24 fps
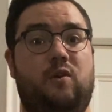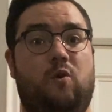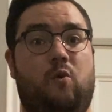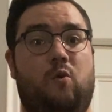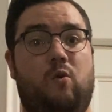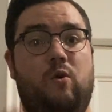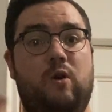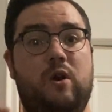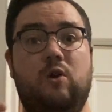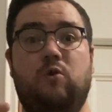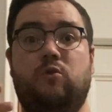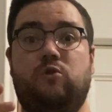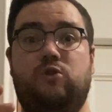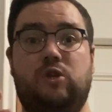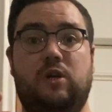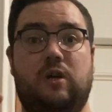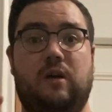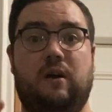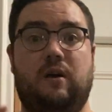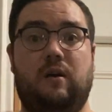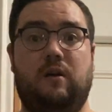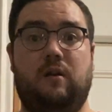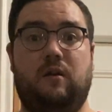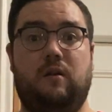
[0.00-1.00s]

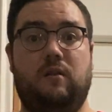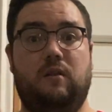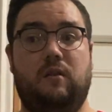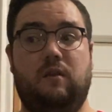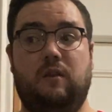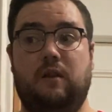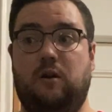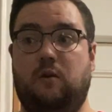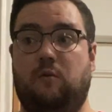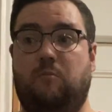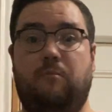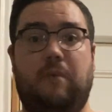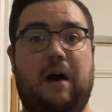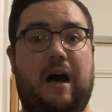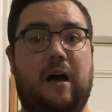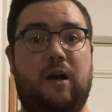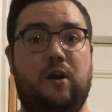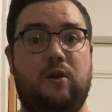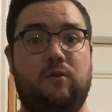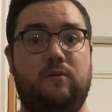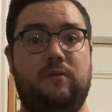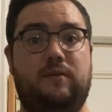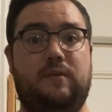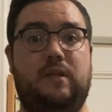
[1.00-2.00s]
Oyocha little
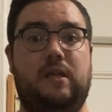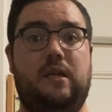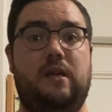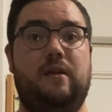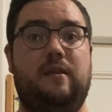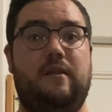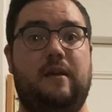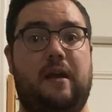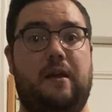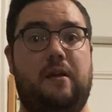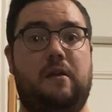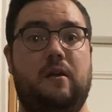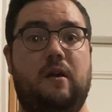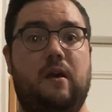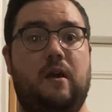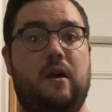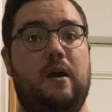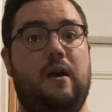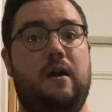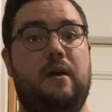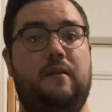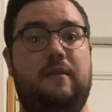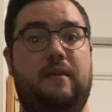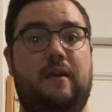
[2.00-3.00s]
bottle tea that
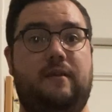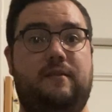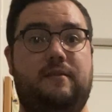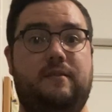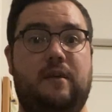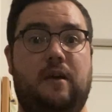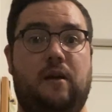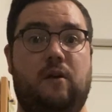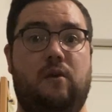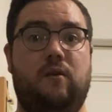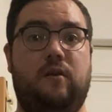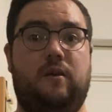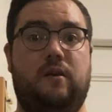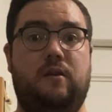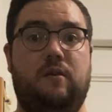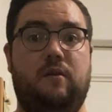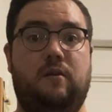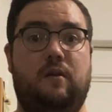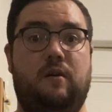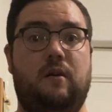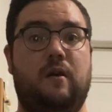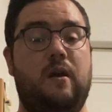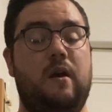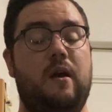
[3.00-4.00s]
they sell
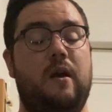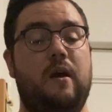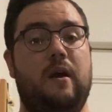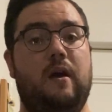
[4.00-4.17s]
here